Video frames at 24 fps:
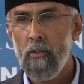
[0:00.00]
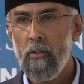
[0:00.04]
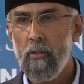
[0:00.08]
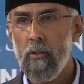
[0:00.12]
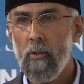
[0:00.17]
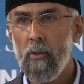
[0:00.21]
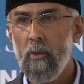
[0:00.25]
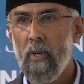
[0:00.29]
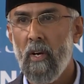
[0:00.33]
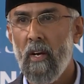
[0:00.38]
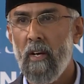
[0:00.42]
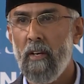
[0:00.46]

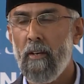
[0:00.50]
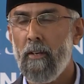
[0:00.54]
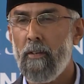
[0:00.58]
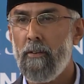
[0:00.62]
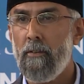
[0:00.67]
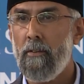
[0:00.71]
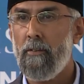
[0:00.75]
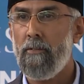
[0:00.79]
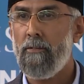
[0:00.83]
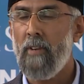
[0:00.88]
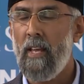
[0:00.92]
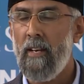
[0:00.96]
to a
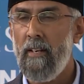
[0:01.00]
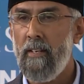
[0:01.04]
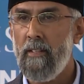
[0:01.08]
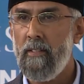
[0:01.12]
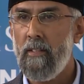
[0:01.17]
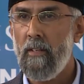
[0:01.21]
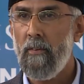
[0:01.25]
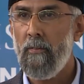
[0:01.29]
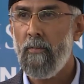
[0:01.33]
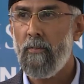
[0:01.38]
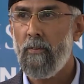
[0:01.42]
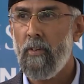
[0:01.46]

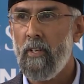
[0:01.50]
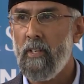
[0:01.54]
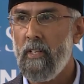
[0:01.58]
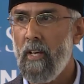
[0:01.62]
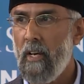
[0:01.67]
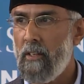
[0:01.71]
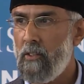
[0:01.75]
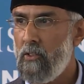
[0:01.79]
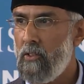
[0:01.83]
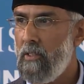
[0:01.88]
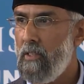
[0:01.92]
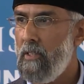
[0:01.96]
relative
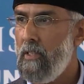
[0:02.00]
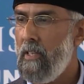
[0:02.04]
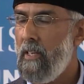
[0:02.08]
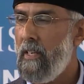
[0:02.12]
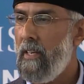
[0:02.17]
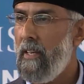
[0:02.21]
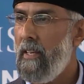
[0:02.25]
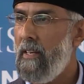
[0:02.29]
reduction